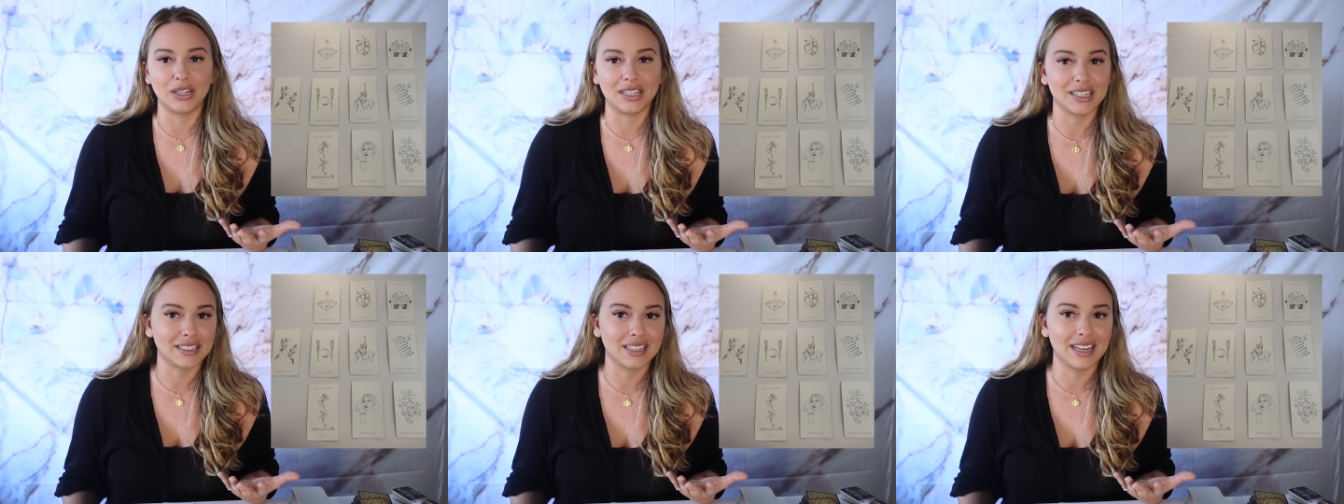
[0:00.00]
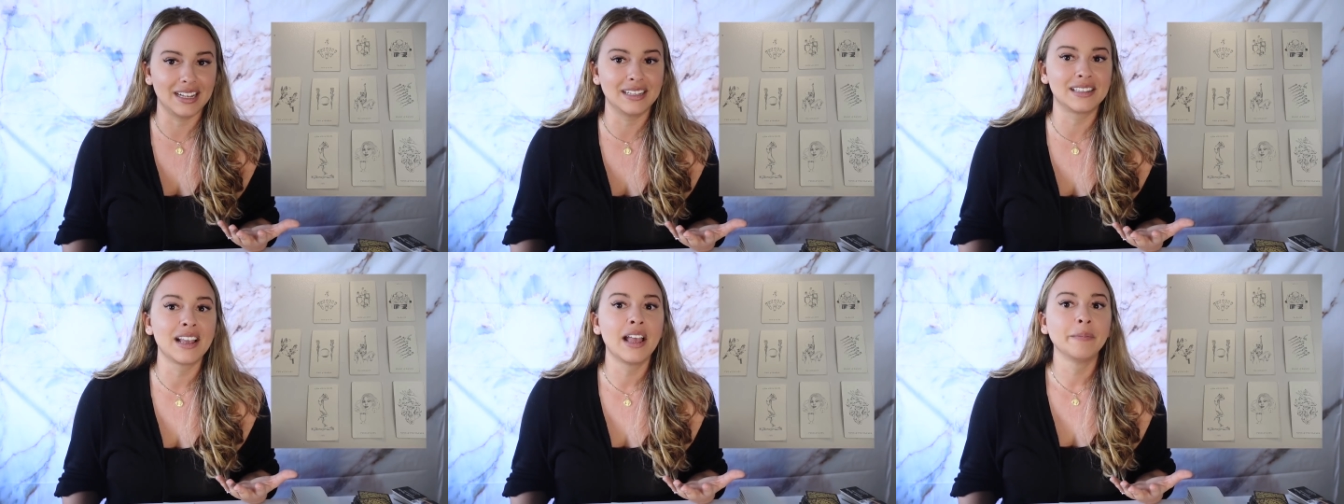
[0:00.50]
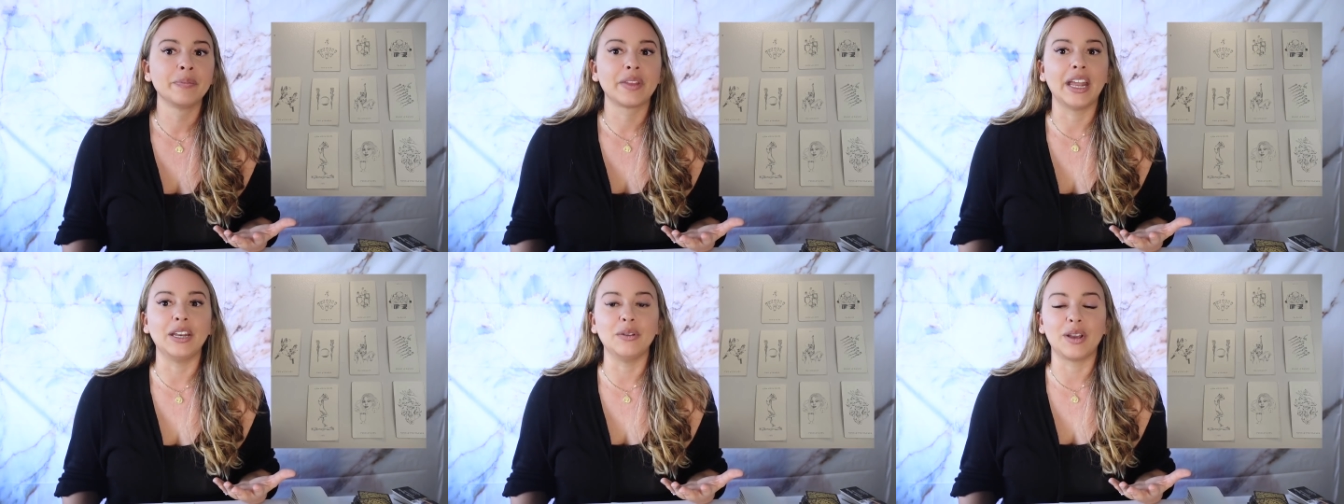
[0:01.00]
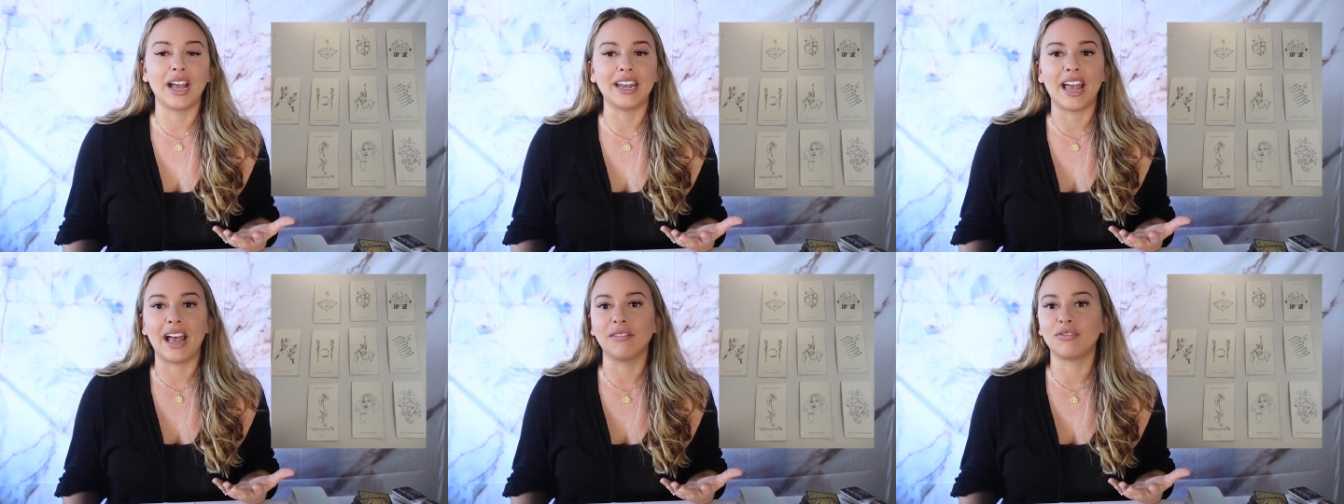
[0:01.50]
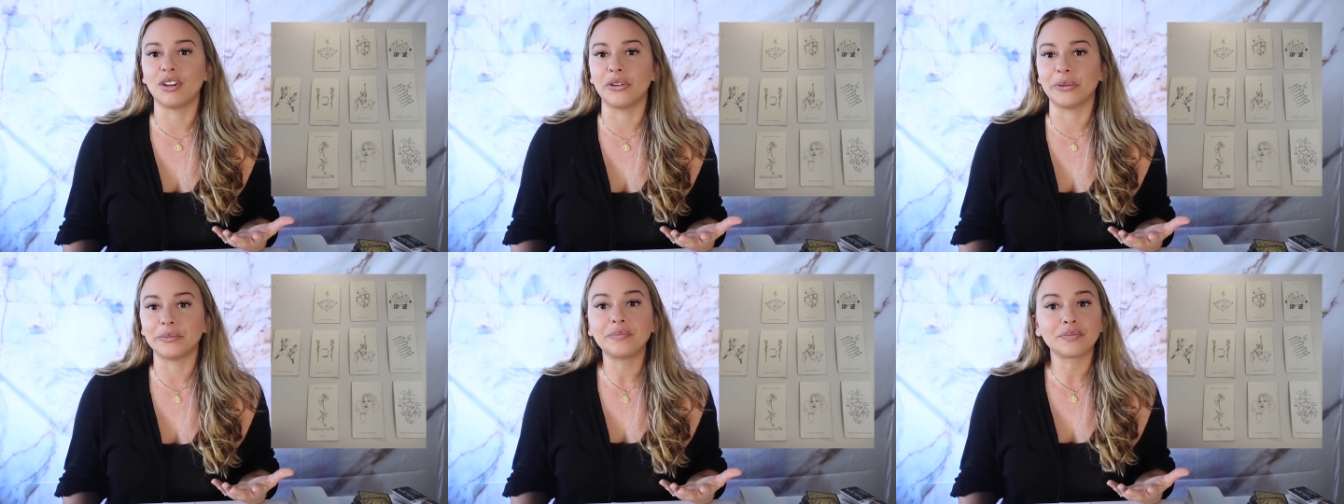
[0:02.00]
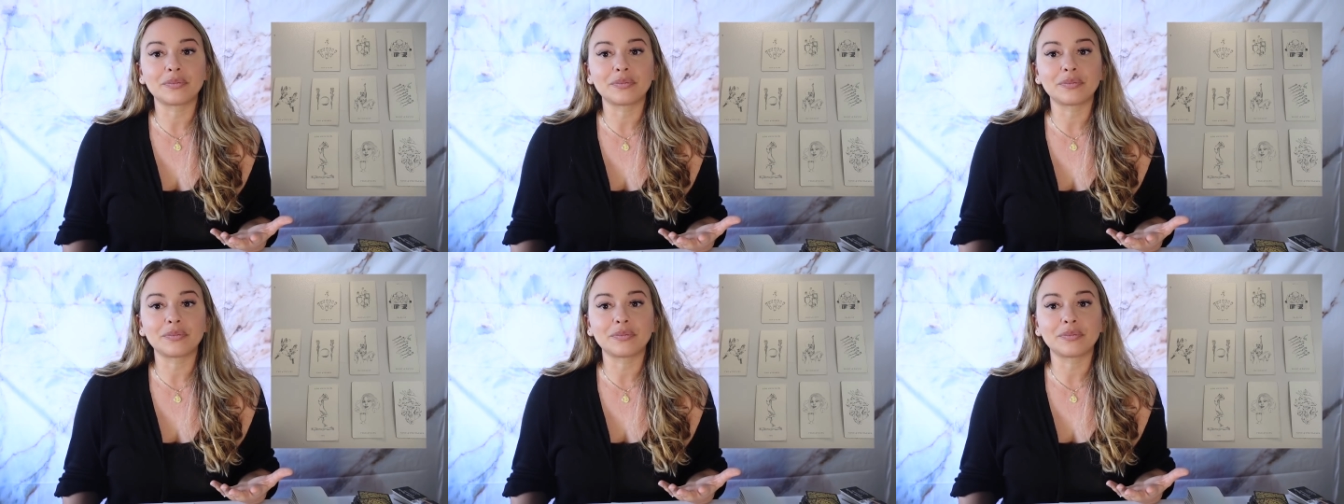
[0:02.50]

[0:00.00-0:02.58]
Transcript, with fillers: distance and you kind of have to